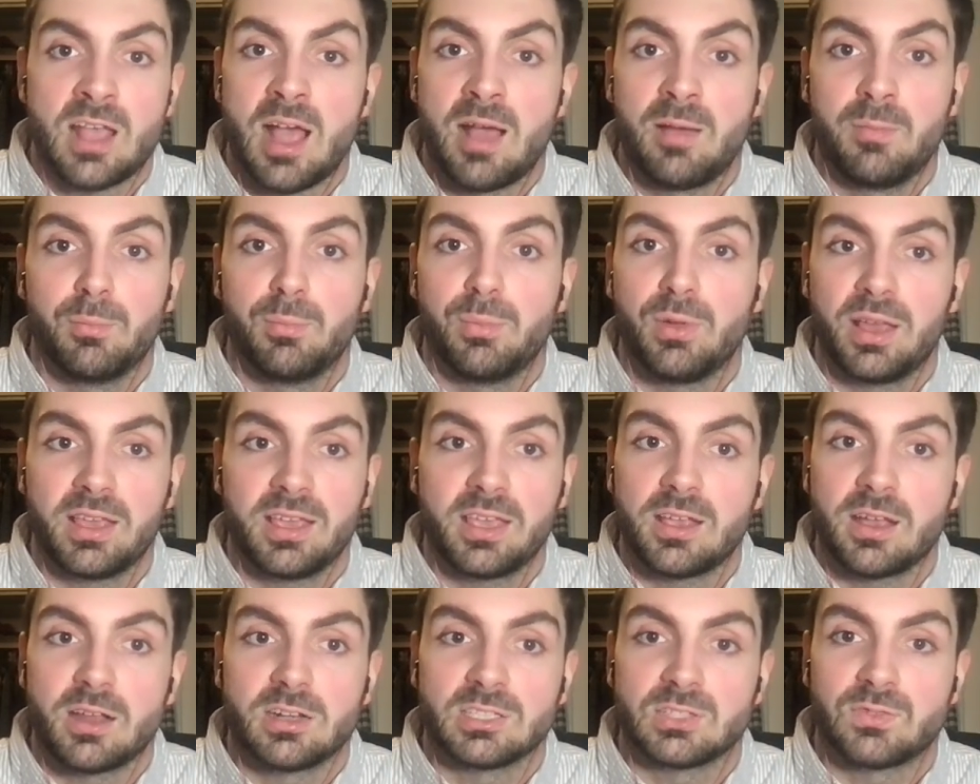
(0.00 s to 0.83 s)
I'm
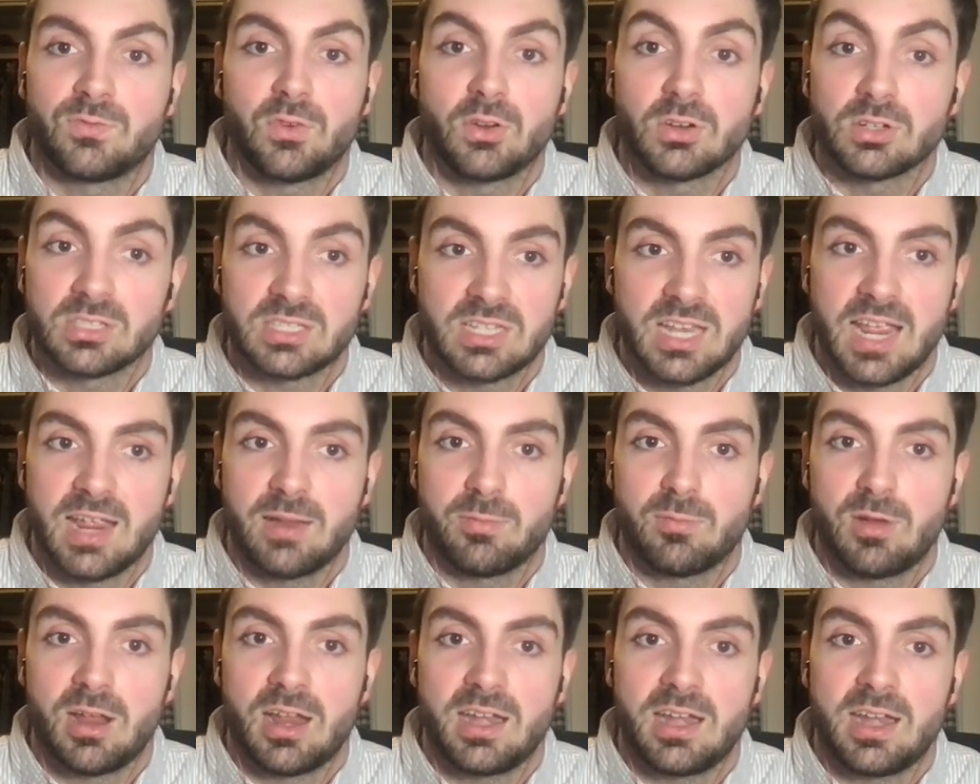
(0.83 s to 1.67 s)
blanking on his first
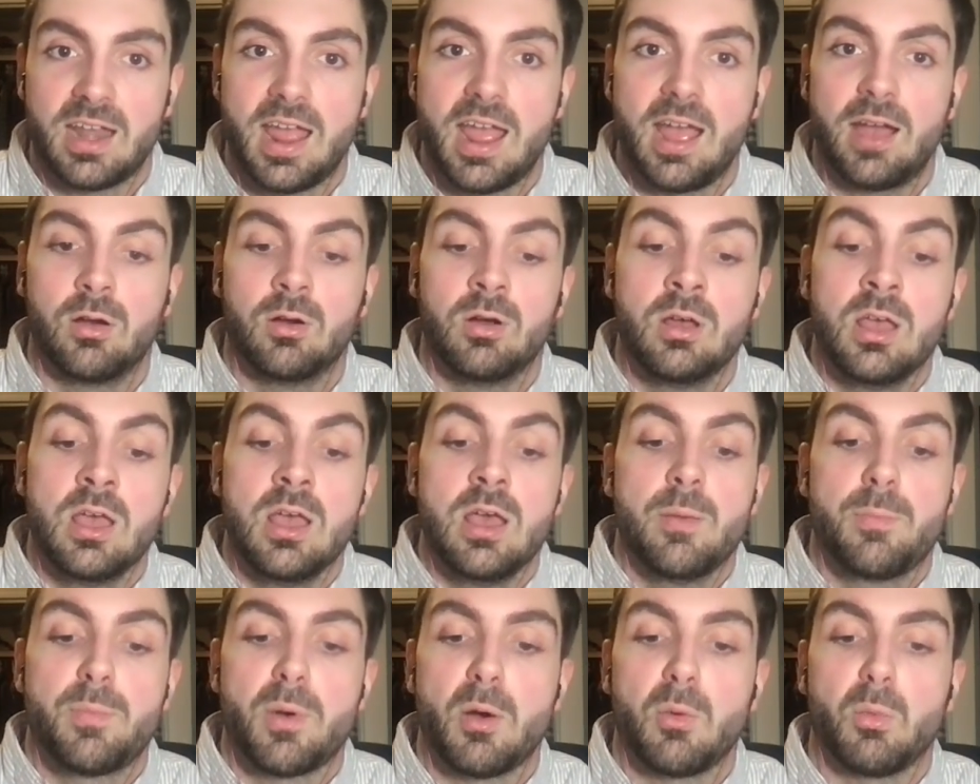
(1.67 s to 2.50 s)
name right now.
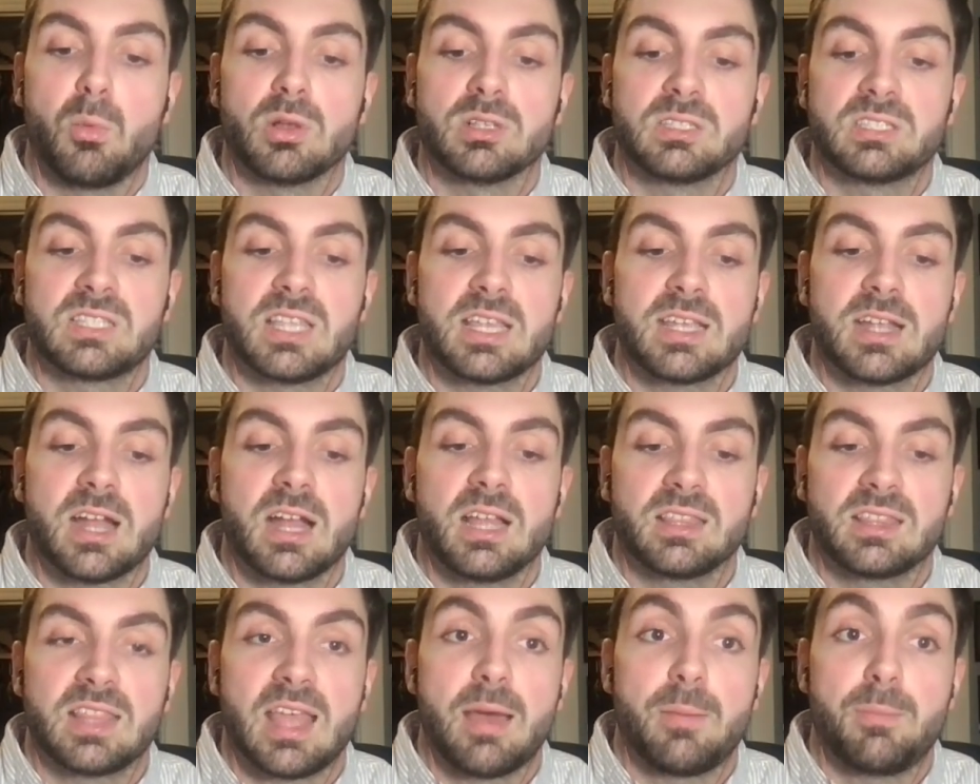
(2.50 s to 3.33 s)
But once they
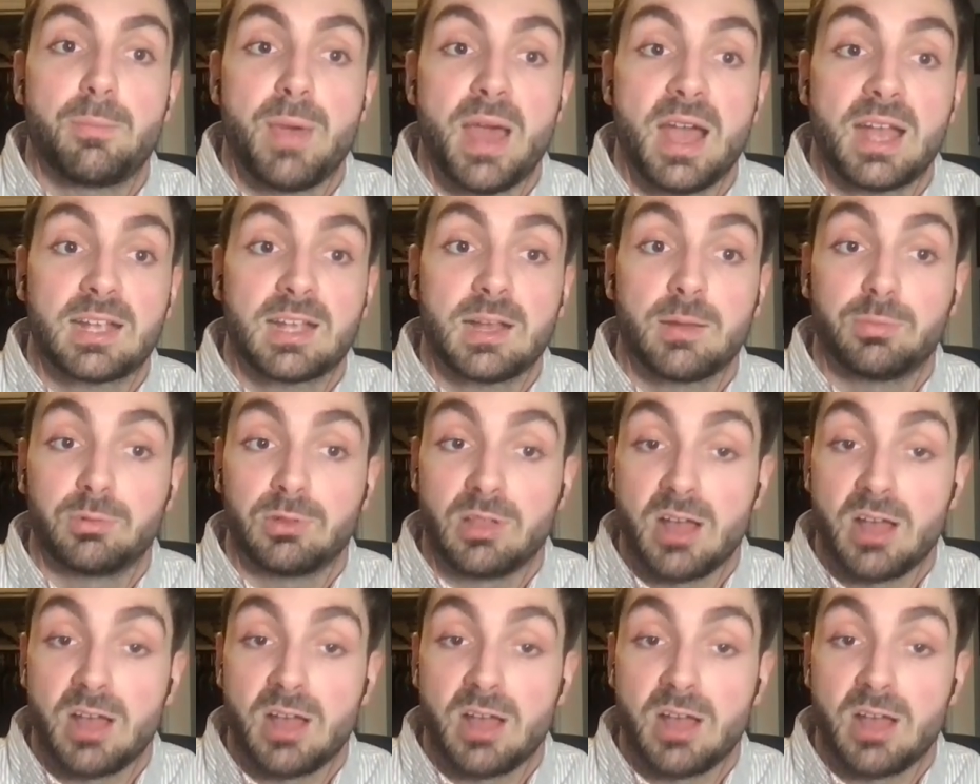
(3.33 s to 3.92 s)
got that backup